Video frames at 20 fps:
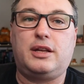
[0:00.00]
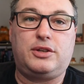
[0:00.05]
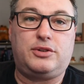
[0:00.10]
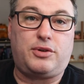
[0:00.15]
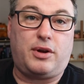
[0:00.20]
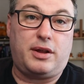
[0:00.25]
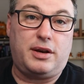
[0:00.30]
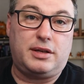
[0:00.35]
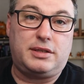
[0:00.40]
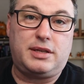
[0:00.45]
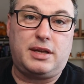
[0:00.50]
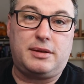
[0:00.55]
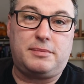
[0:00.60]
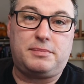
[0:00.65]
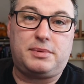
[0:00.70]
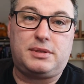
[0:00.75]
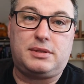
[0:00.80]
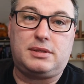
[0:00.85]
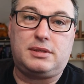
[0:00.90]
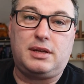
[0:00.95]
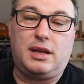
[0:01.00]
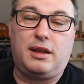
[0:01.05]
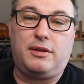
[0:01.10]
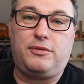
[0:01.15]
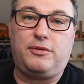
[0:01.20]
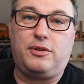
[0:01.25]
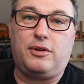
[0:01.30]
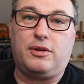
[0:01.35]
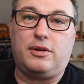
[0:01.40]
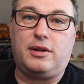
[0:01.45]
Trainer Tips,
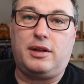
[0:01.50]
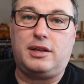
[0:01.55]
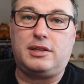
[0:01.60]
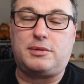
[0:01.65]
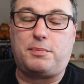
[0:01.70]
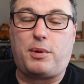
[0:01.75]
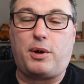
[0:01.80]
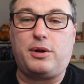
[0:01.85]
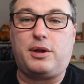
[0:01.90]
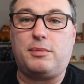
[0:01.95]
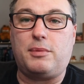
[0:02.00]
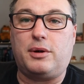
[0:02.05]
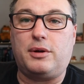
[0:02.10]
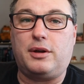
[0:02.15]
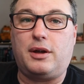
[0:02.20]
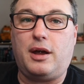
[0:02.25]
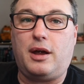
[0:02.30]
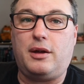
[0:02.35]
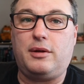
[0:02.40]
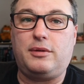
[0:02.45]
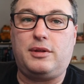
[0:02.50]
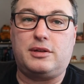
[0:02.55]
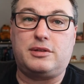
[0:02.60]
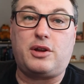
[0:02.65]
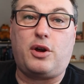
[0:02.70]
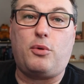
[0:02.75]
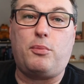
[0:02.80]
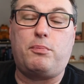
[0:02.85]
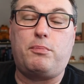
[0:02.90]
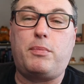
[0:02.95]
if you're into Pokemon Go, there's
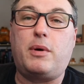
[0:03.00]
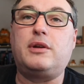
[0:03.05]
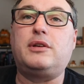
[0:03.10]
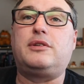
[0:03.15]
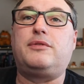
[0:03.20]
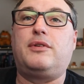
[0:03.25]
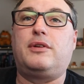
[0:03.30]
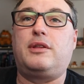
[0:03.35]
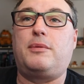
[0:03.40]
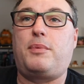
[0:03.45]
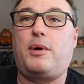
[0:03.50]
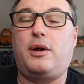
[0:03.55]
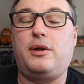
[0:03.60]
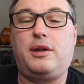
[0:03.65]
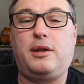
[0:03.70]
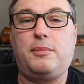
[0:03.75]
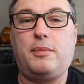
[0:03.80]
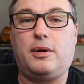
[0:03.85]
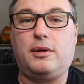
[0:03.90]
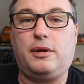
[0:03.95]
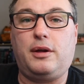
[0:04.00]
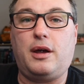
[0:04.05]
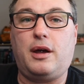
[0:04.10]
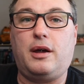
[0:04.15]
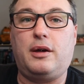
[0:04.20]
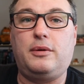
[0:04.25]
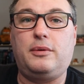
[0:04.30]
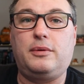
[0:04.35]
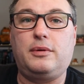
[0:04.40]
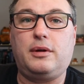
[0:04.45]
a whole bunch of other Pokemon
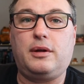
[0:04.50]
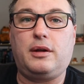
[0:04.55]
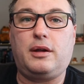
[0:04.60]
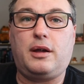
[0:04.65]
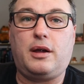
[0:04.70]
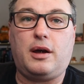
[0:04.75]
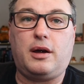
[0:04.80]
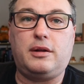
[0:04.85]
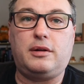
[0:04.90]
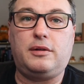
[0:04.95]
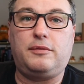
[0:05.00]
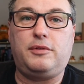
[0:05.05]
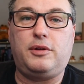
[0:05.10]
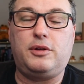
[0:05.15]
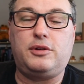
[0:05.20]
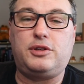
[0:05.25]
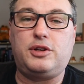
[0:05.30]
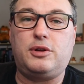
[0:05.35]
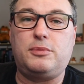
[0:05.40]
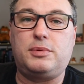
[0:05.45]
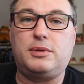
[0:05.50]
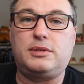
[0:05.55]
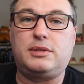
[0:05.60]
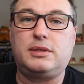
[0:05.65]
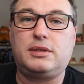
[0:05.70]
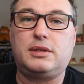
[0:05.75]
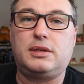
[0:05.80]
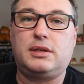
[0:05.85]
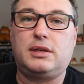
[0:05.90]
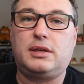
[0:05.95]
Go kind of YouTubers